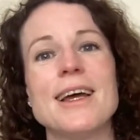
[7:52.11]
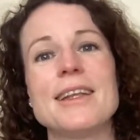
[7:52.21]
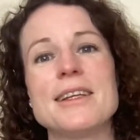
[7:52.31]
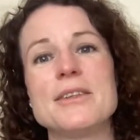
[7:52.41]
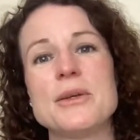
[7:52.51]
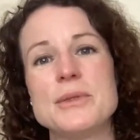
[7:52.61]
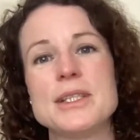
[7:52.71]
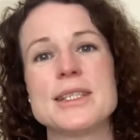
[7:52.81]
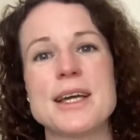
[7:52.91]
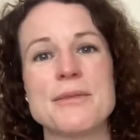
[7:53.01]
and then
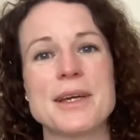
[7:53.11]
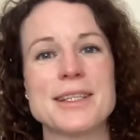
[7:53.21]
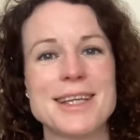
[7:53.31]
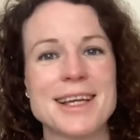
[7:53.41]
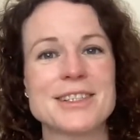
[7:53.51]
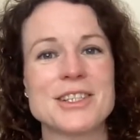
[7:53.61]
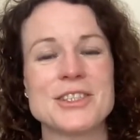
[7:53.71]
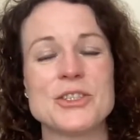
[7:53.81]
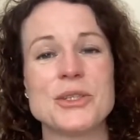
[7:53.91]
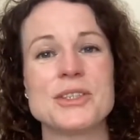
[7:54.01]
notice how that
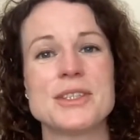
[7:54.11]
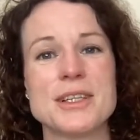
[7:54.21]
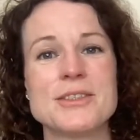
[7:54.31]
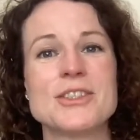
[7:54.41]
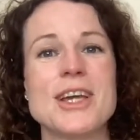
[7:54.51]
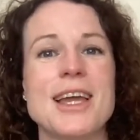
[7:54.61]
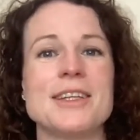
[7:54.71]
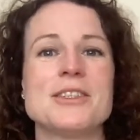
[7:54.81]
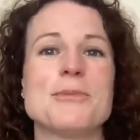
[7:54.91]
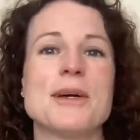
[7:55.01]
texture just does
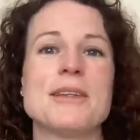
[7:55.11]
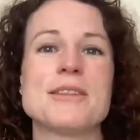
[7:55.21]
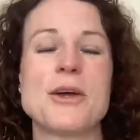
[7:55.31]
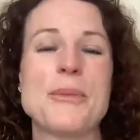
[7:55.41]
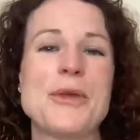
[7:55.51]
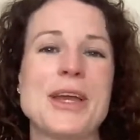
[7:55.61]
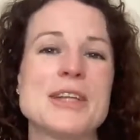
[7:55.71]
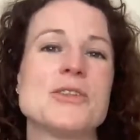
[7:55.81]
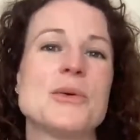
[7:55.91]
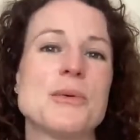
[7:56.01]
change by the time you
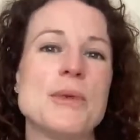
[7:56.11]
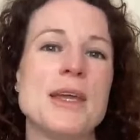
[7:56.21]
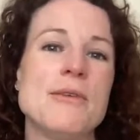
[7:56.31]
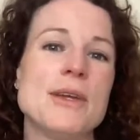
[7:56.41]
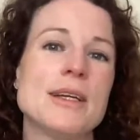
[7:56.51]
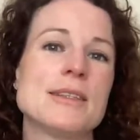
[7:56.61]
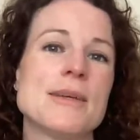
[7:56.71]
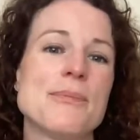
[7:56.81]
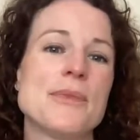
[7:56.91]
get to your period,